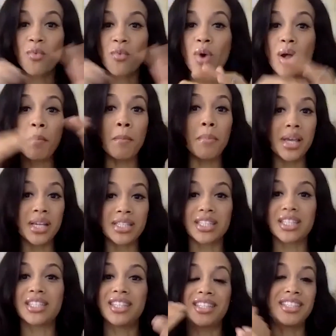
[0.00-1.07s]
one
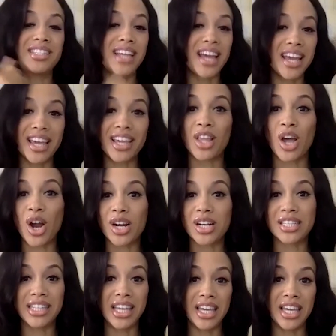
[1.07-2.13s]
business that's taking the
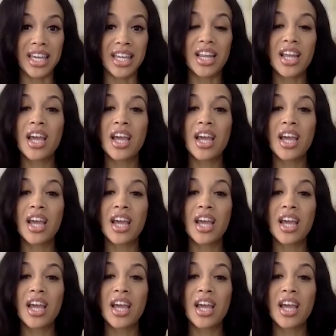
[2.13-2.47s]
hardest hit,